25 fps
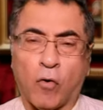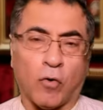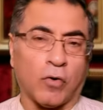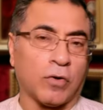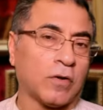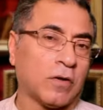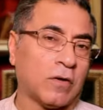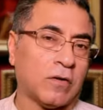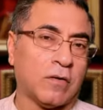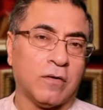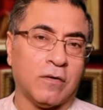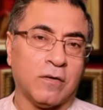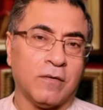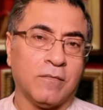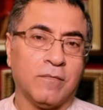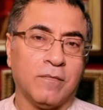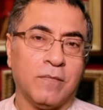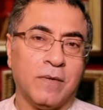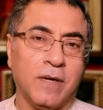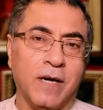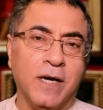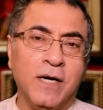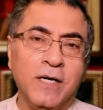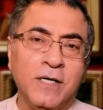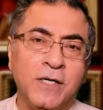Fourth,
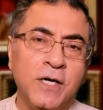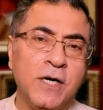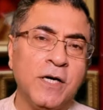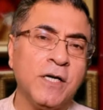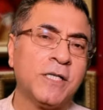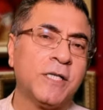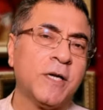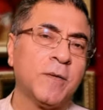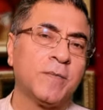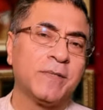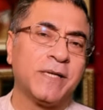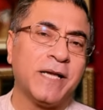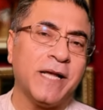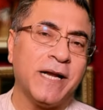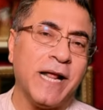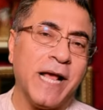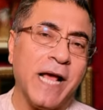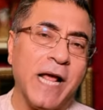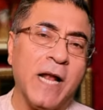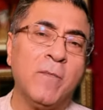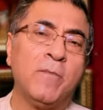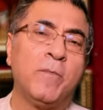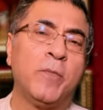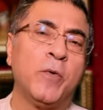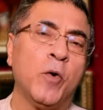internships can
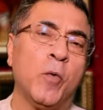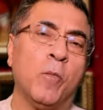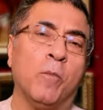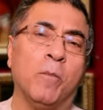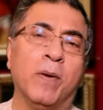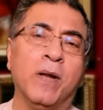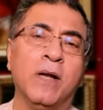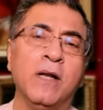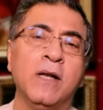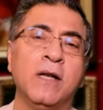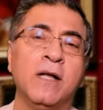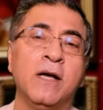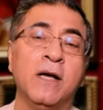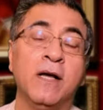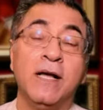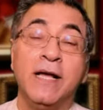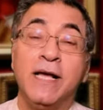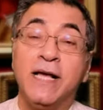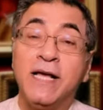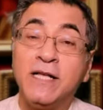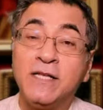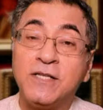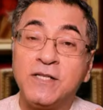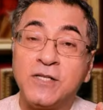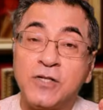help you build
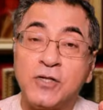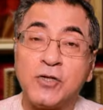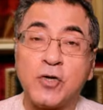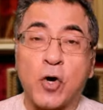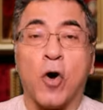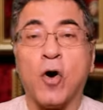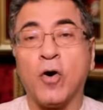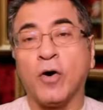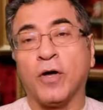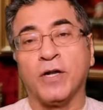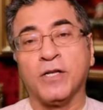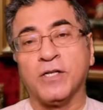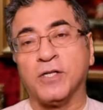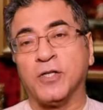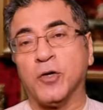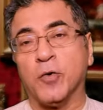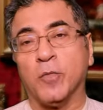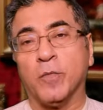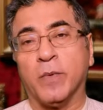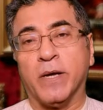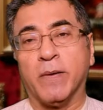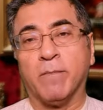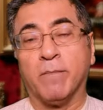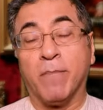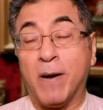a strong
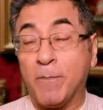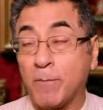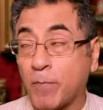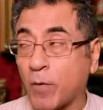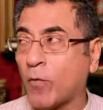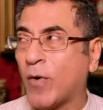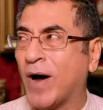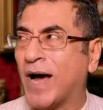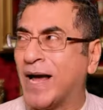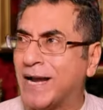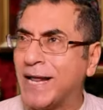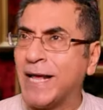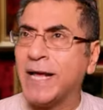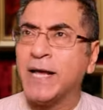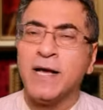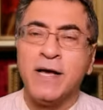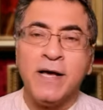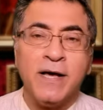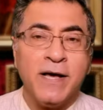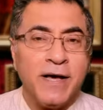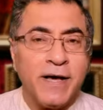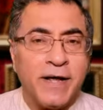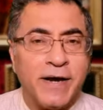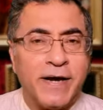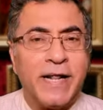resume by
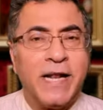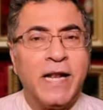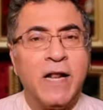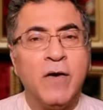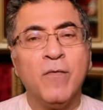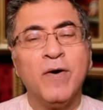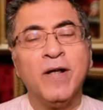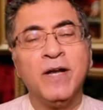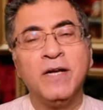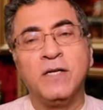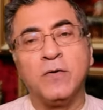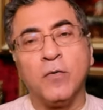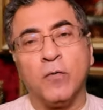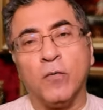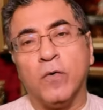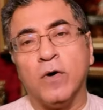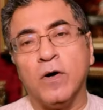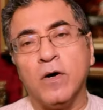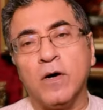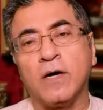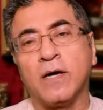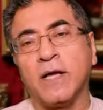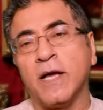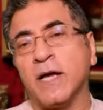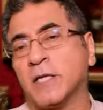providing relevant
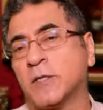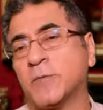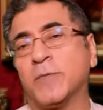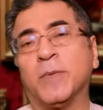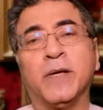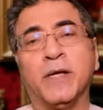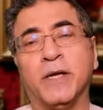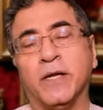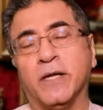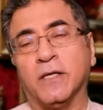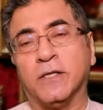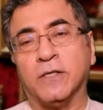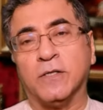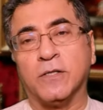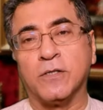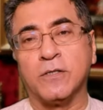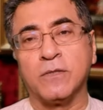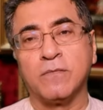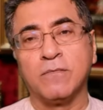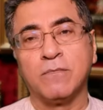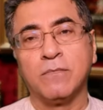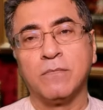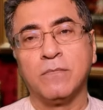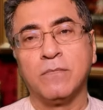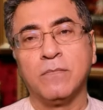work
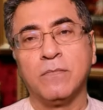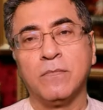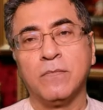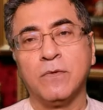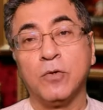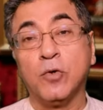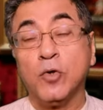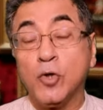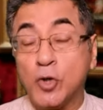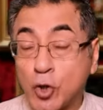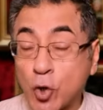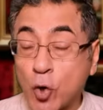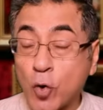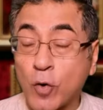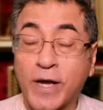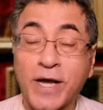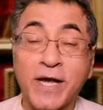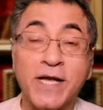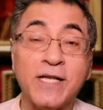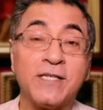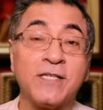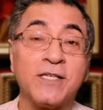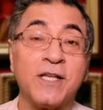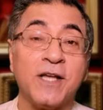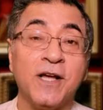experience to
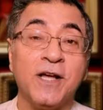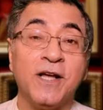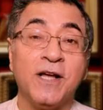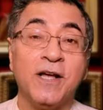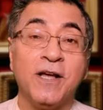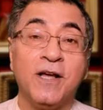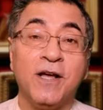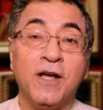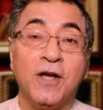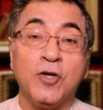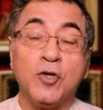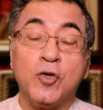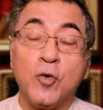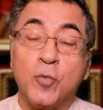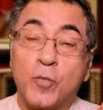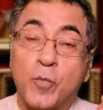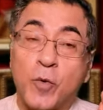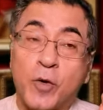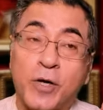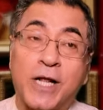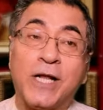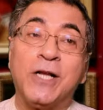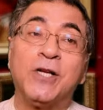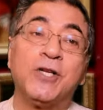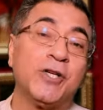showcase to
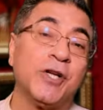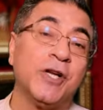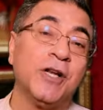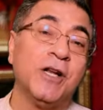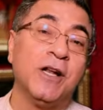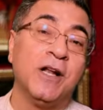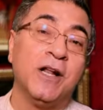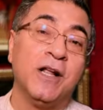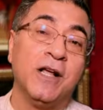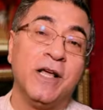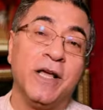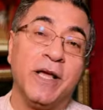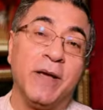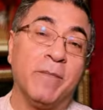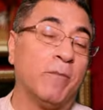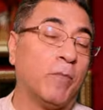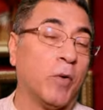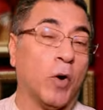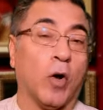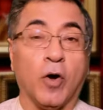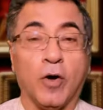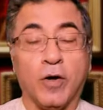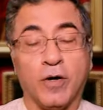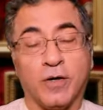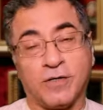potential
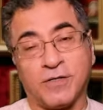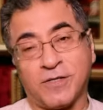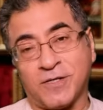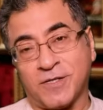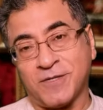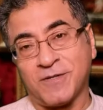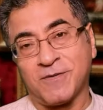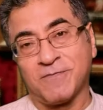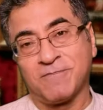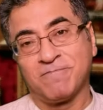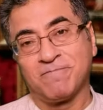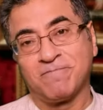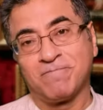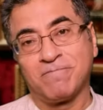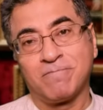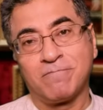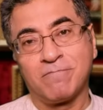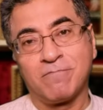employers.